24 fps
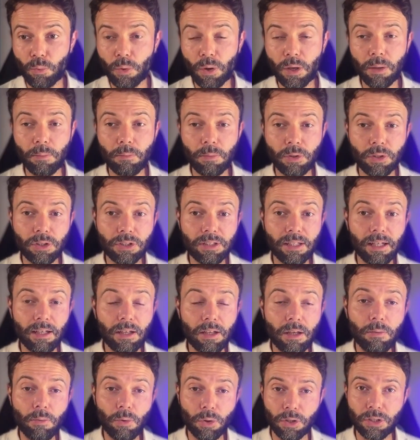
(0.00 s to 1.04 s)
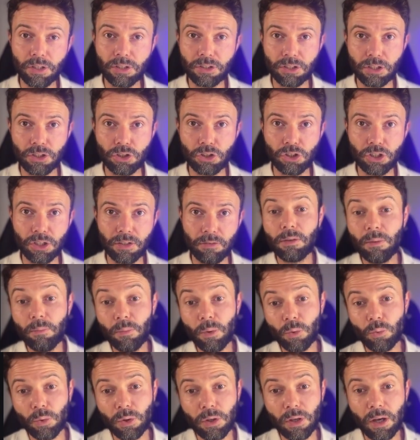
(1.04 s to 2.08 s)
1% of what is
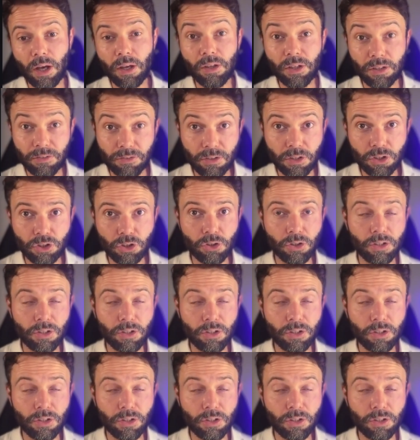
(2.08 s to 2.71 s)
achievable with artificial